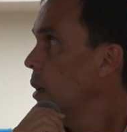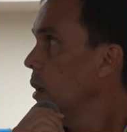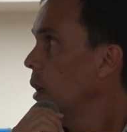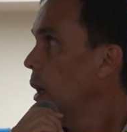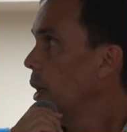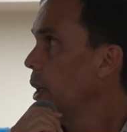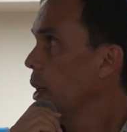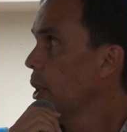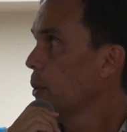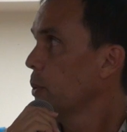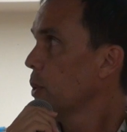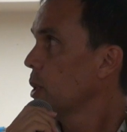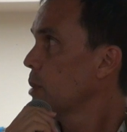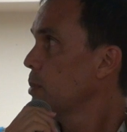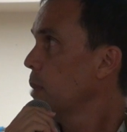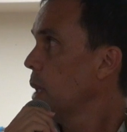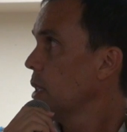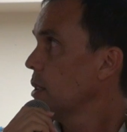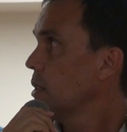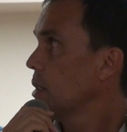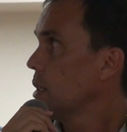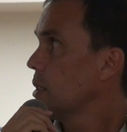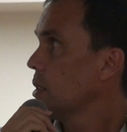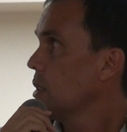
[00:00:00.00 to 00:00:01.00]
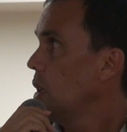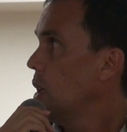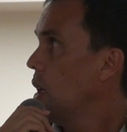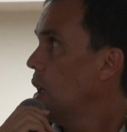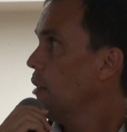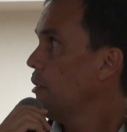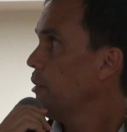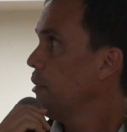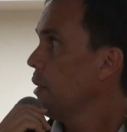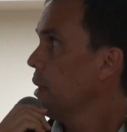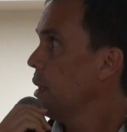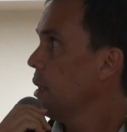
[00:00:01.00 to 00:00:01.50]
Another response that's
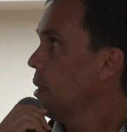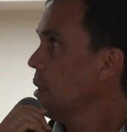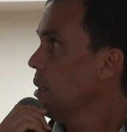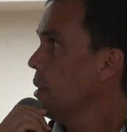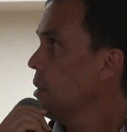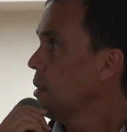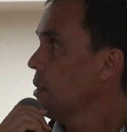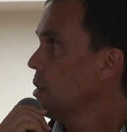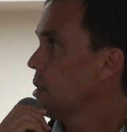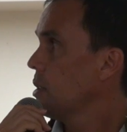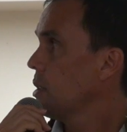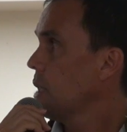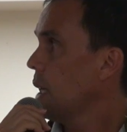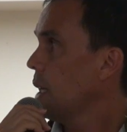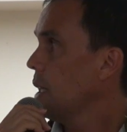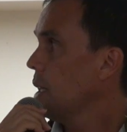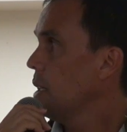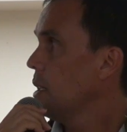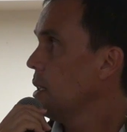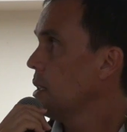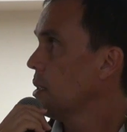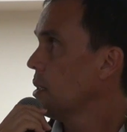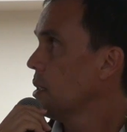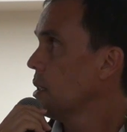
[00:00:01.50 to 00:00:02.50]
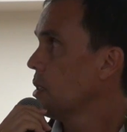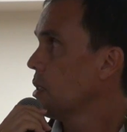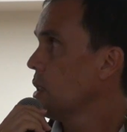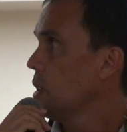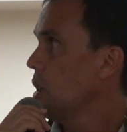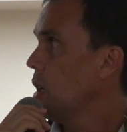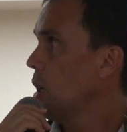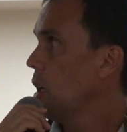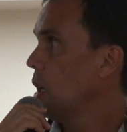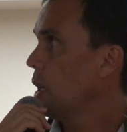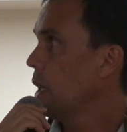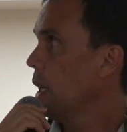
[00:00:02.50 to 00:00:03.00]
often cited is this
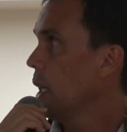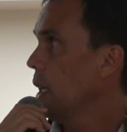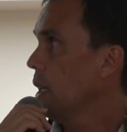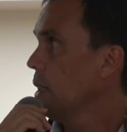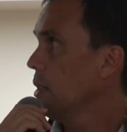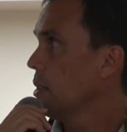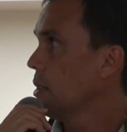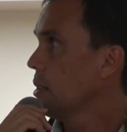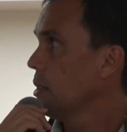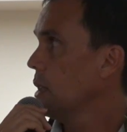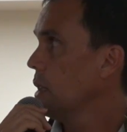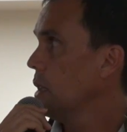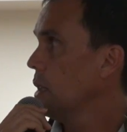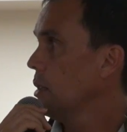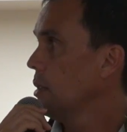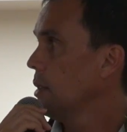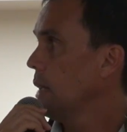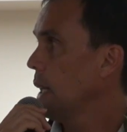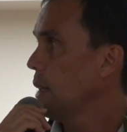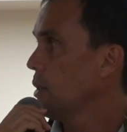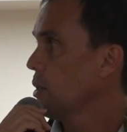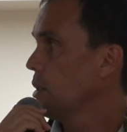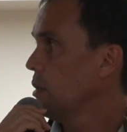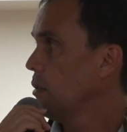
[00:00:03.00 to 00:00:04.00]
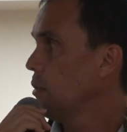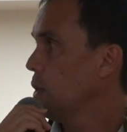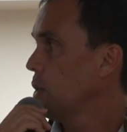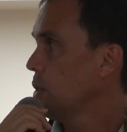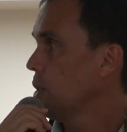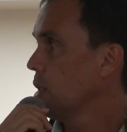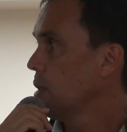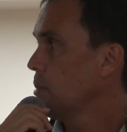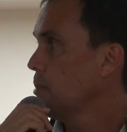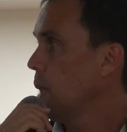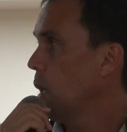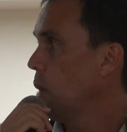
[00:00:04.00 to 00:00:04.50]
law case, Dowsett
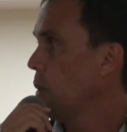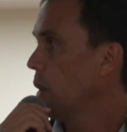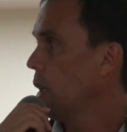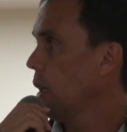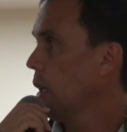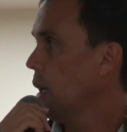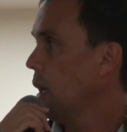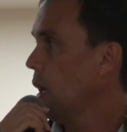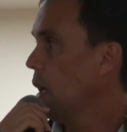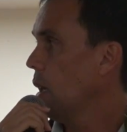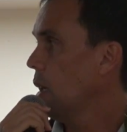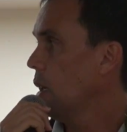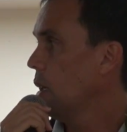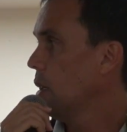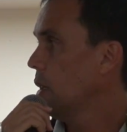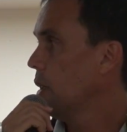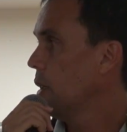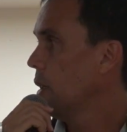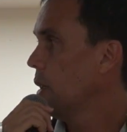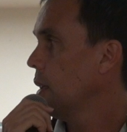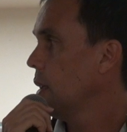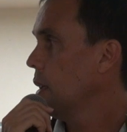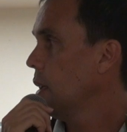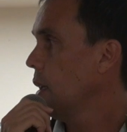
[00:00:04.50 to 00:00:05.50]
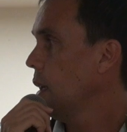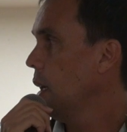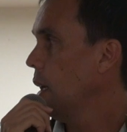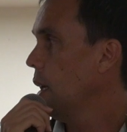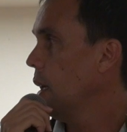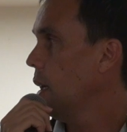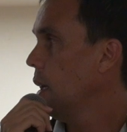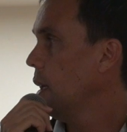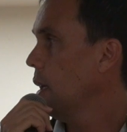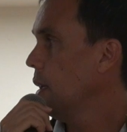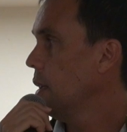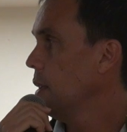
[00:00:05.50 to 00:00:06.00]
versus Maukeala.
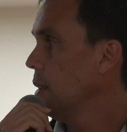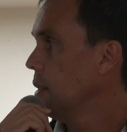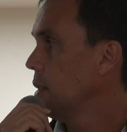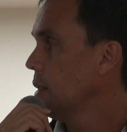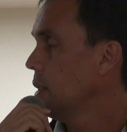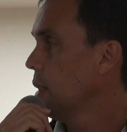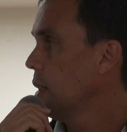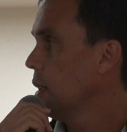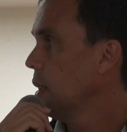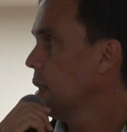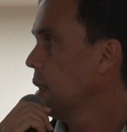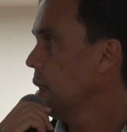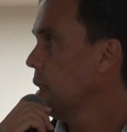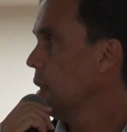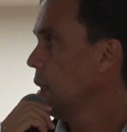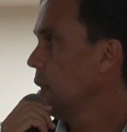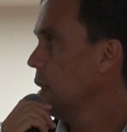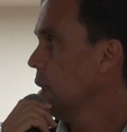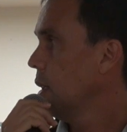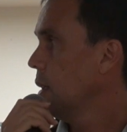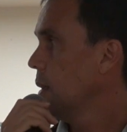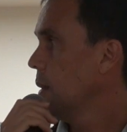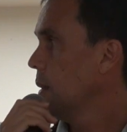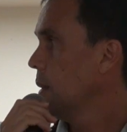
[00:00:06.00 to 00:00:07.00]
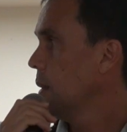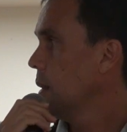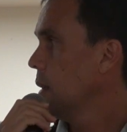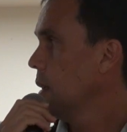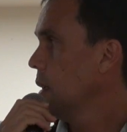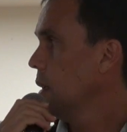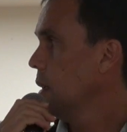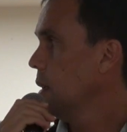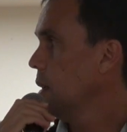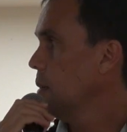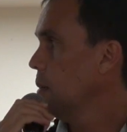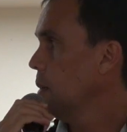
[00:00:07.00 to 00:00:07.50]
And
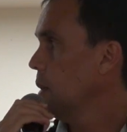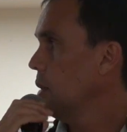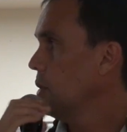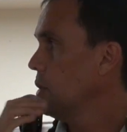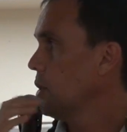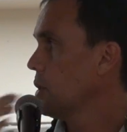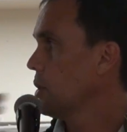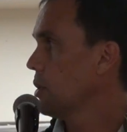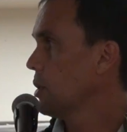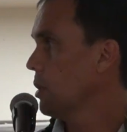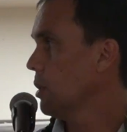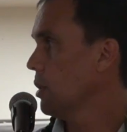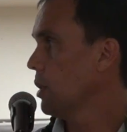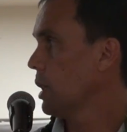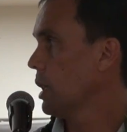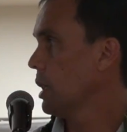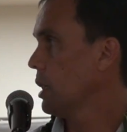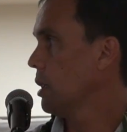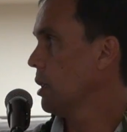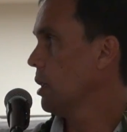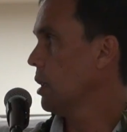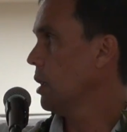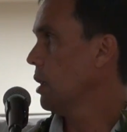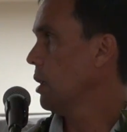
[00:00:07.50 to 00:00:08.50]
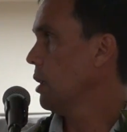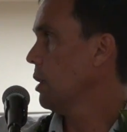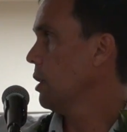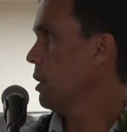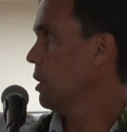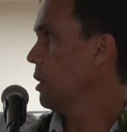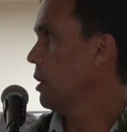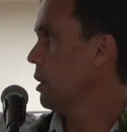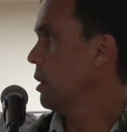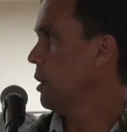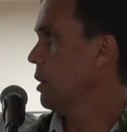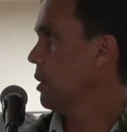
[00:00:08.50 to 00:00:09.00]
just to look at
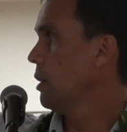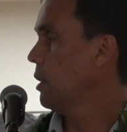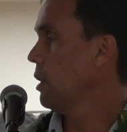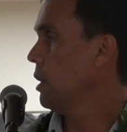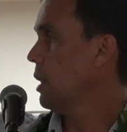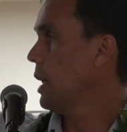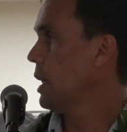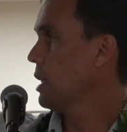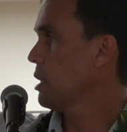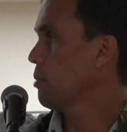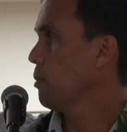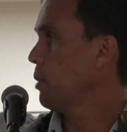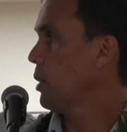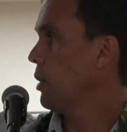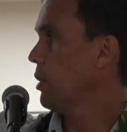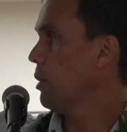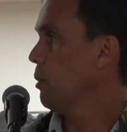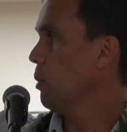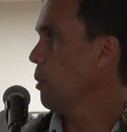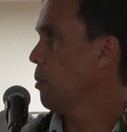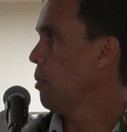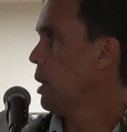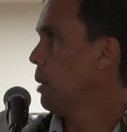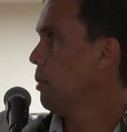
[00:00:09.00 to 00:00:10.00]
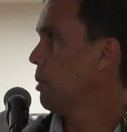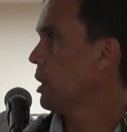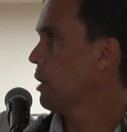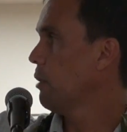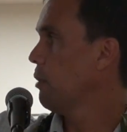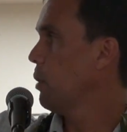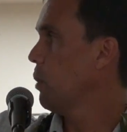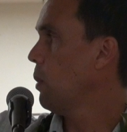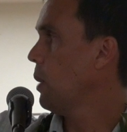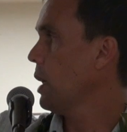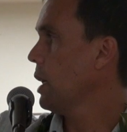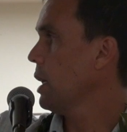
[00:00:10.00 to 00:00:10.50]
the last part, the Republic
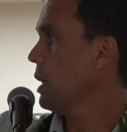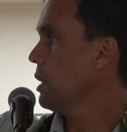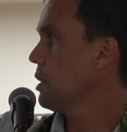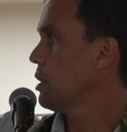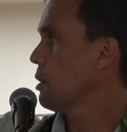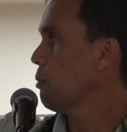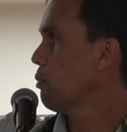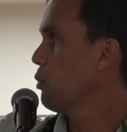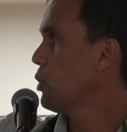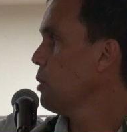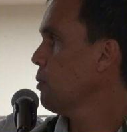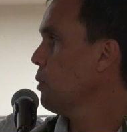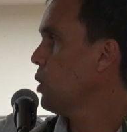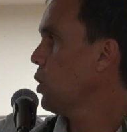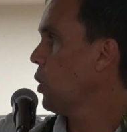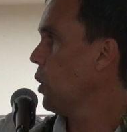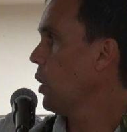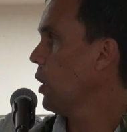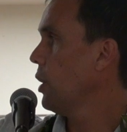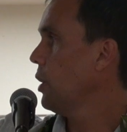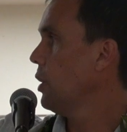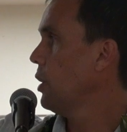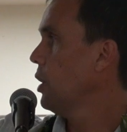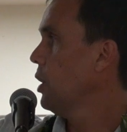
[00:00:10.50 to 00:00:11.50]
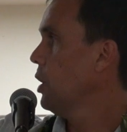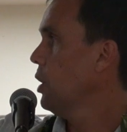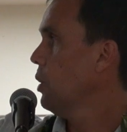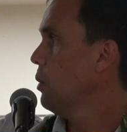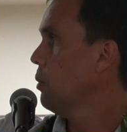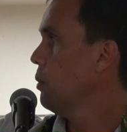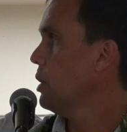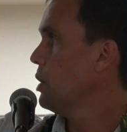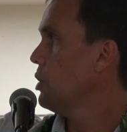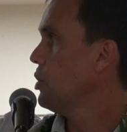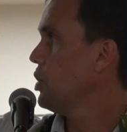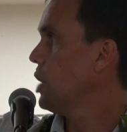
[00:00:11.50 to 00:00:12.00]
of Hawaii Supreme Court
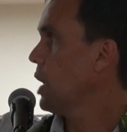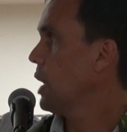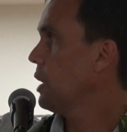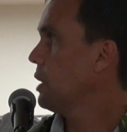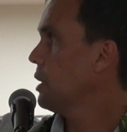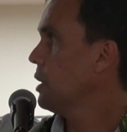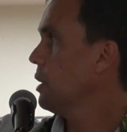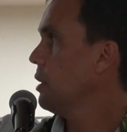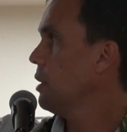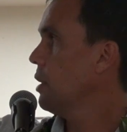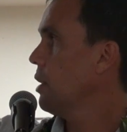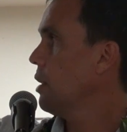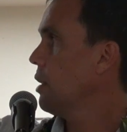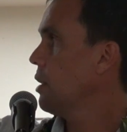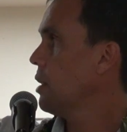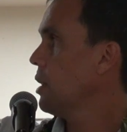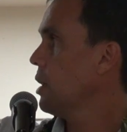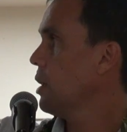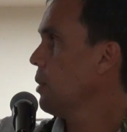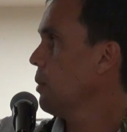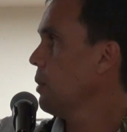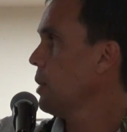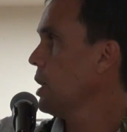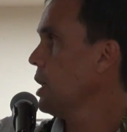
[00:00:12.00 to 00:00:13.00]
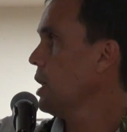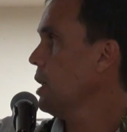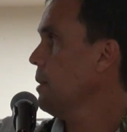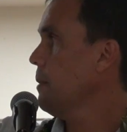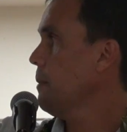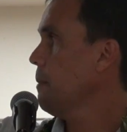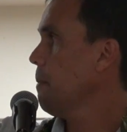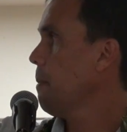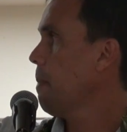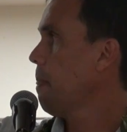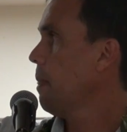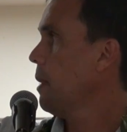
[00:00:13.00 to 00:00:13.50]
rejected the theory
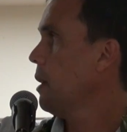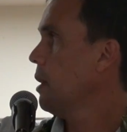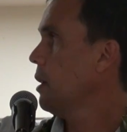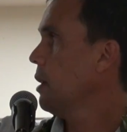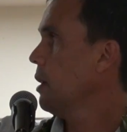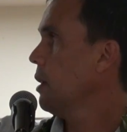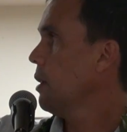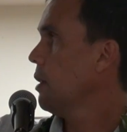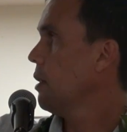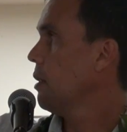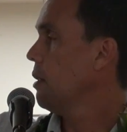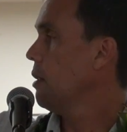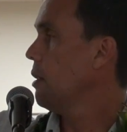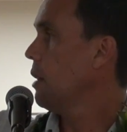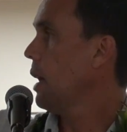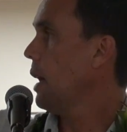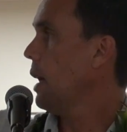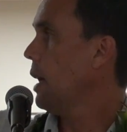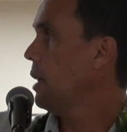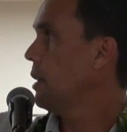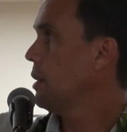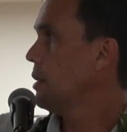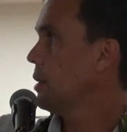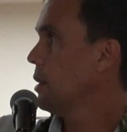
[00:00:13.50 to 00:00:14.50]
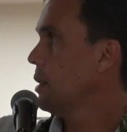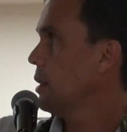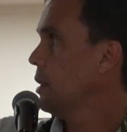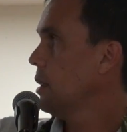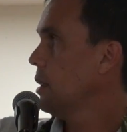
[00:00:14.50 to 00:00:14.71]
that